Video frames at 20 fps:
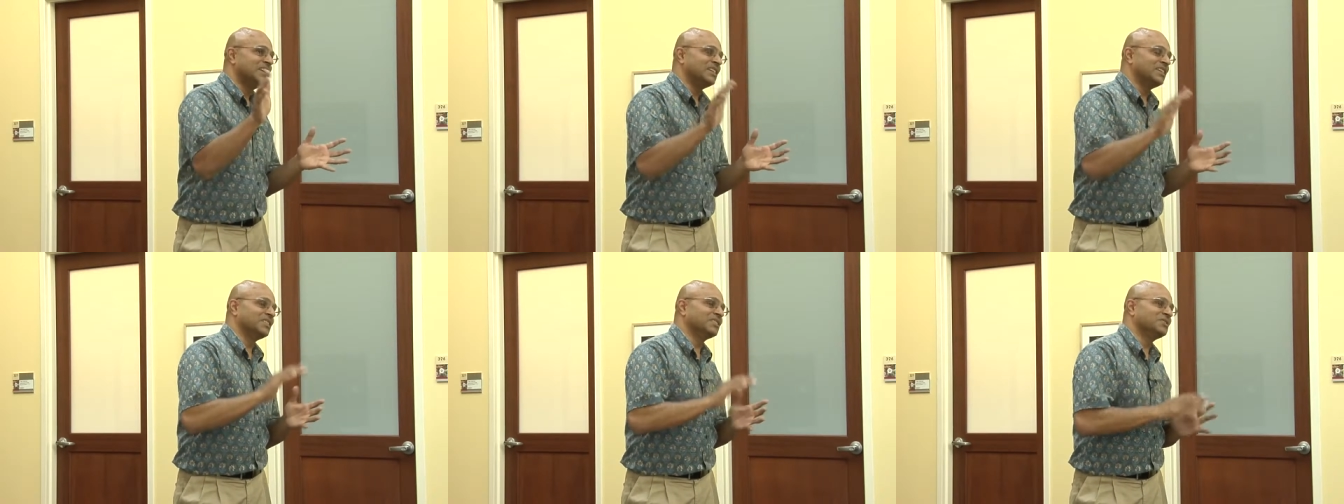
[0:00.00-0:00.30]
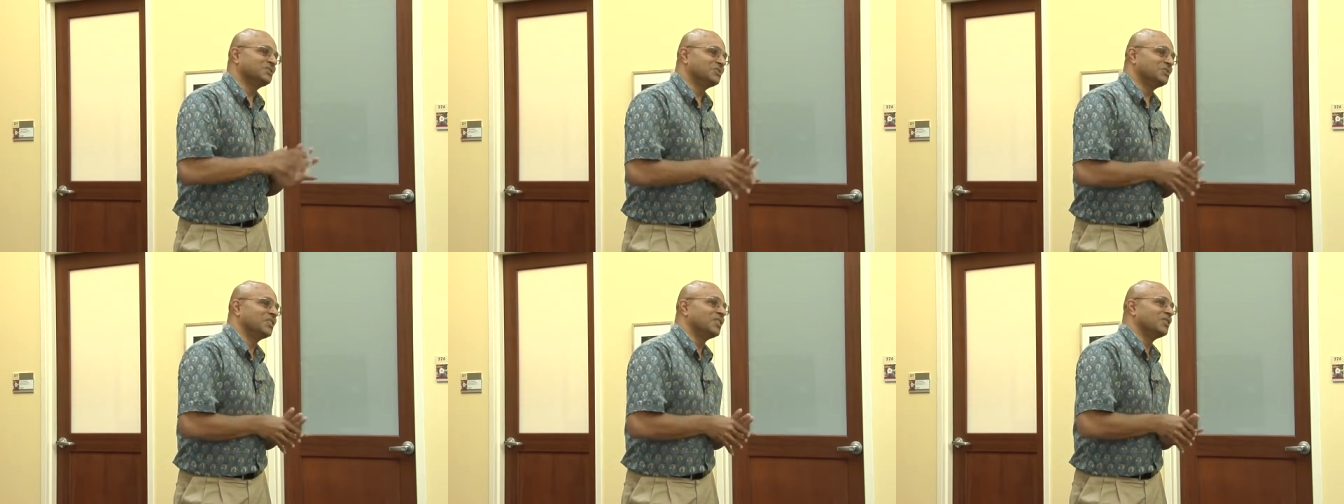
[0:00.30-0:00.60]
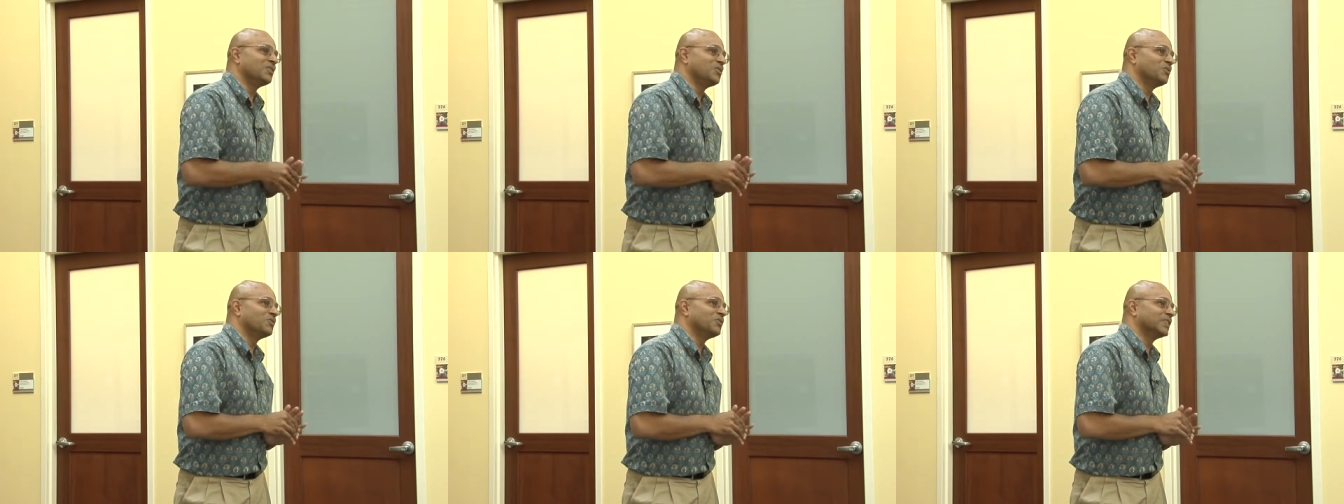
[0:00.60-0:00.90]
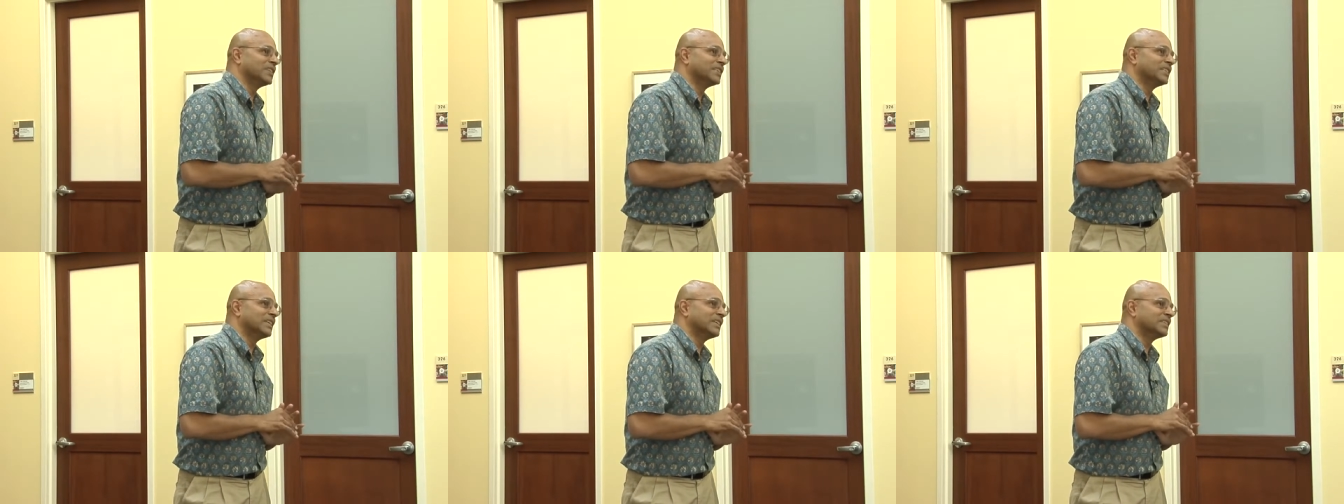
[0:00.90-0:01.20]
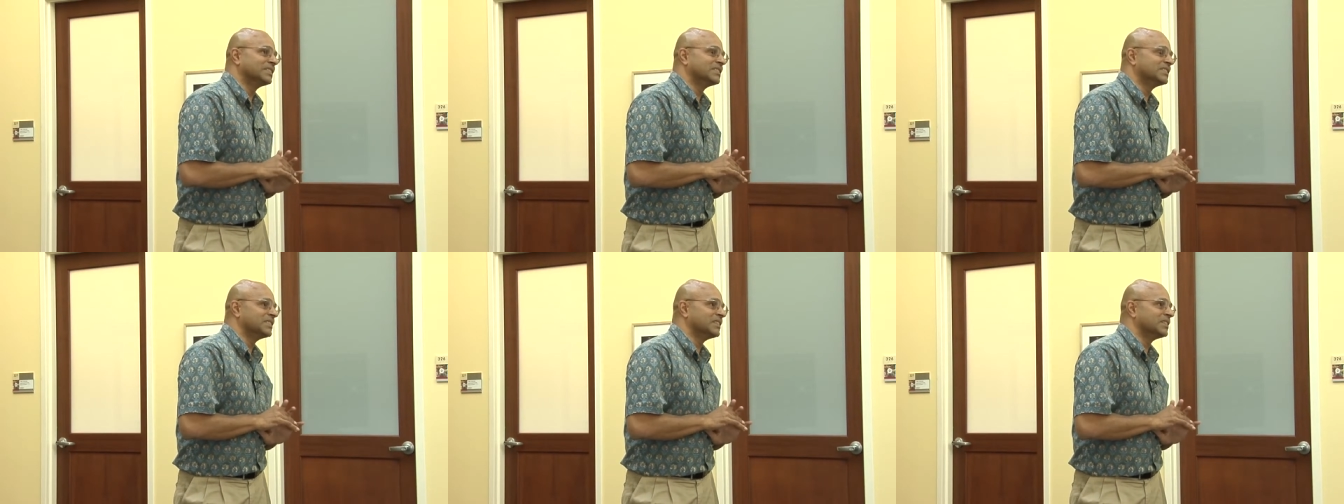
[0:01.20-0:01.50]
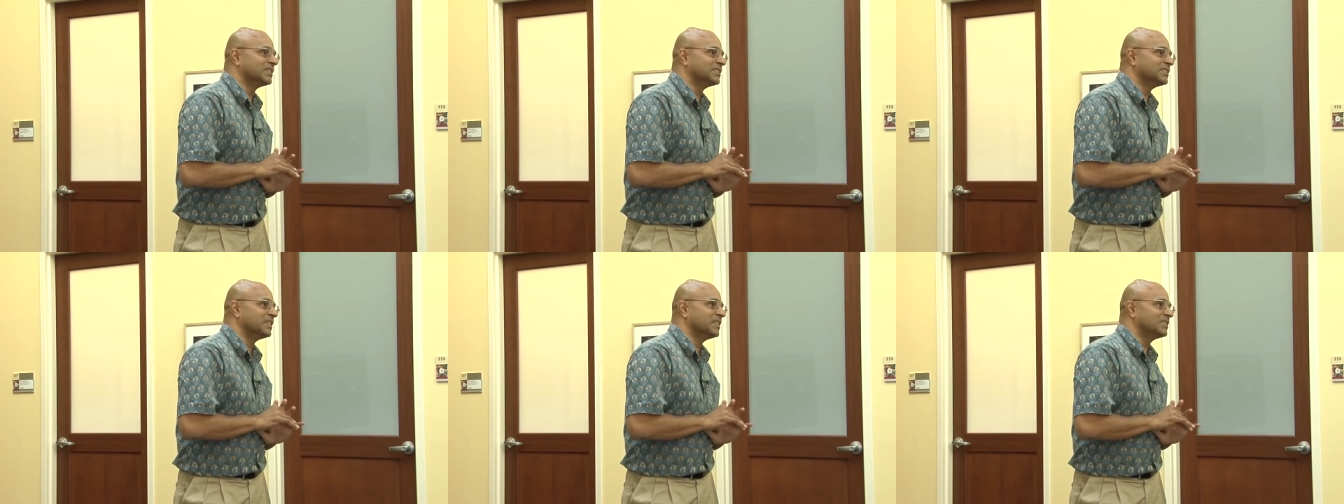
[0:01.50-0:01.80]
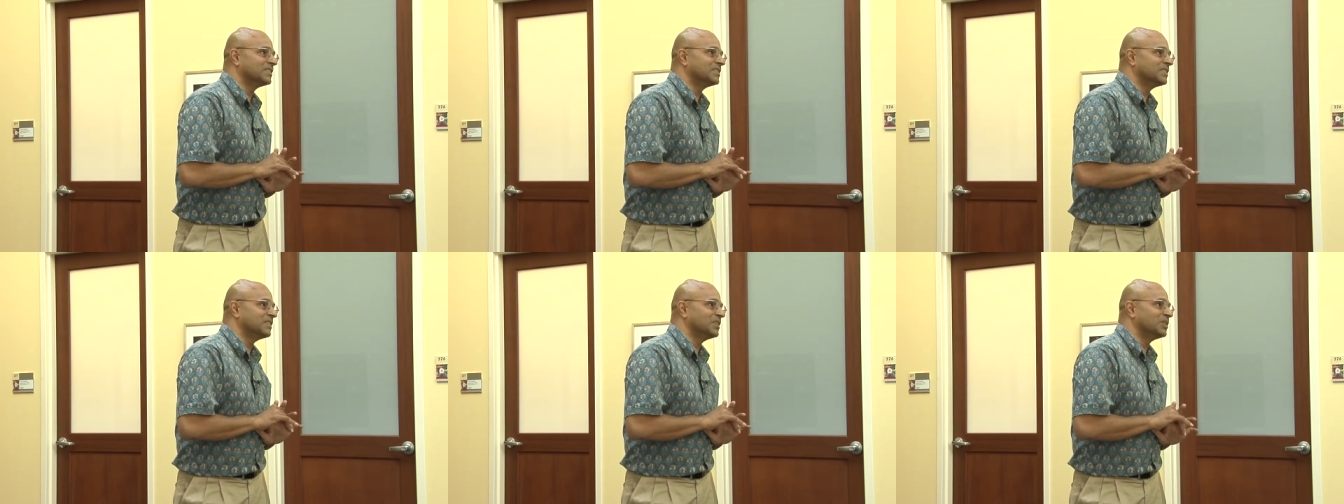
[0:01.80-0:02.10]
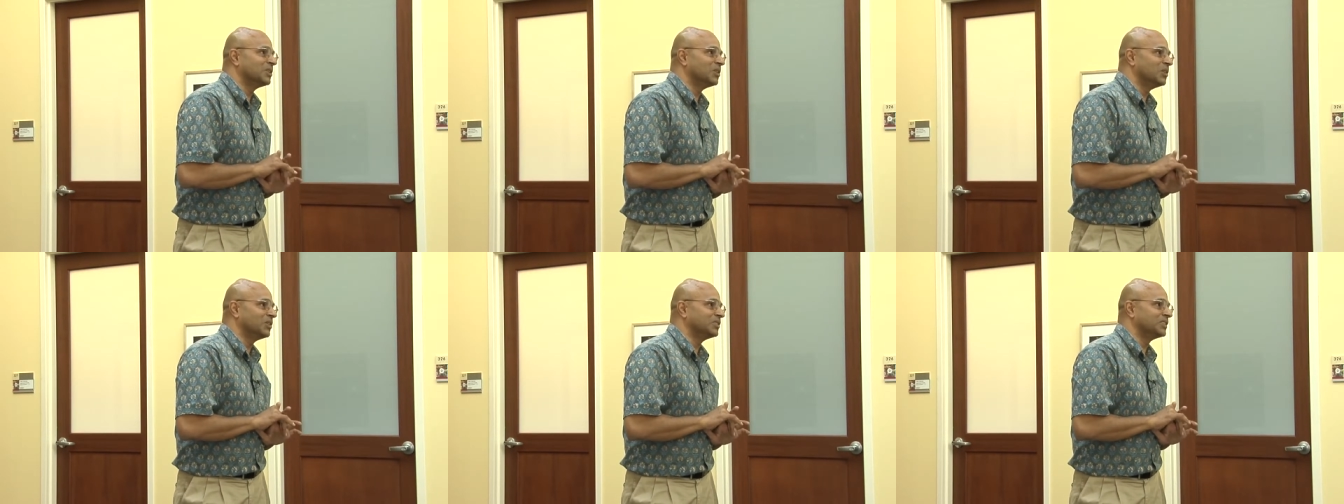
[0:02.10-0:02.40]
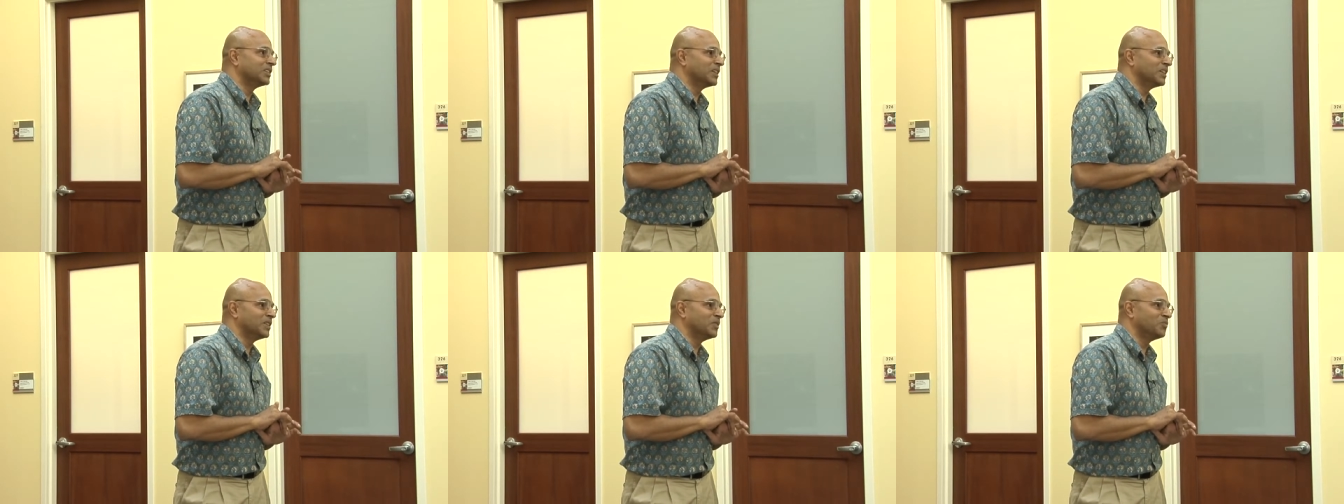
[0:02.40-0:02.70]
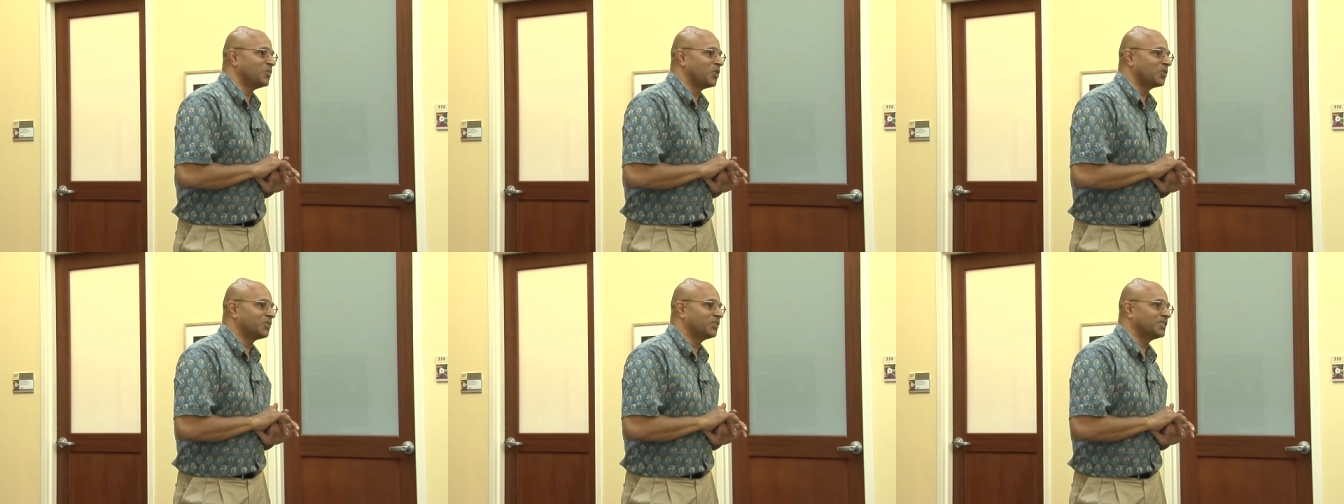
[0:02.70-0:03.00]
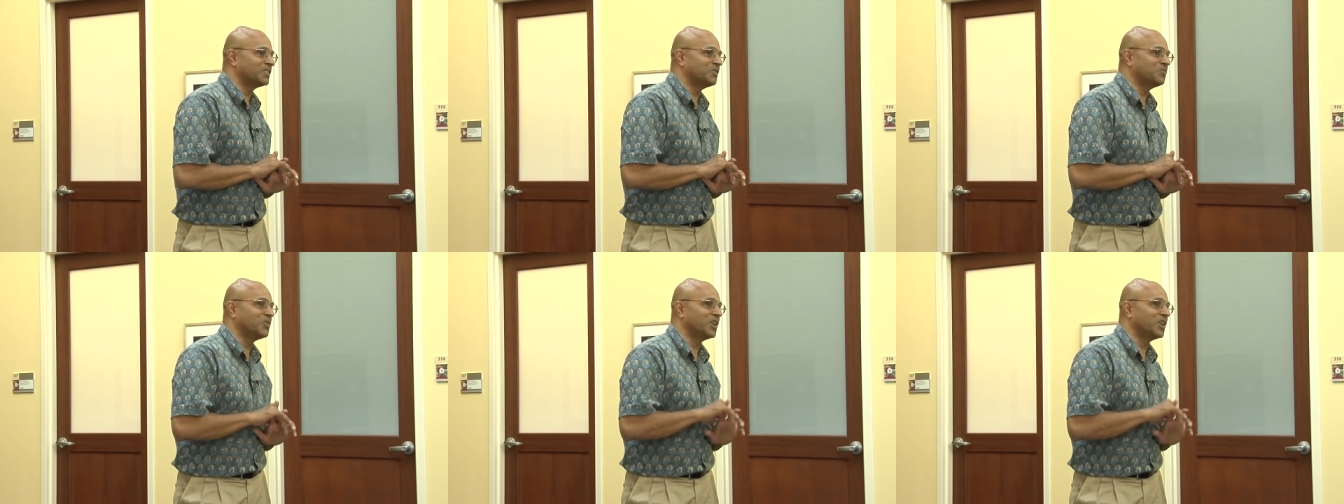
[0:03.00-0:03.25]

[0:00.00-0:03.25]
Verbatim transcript: is to think of it as, as, as, an ecological democracy.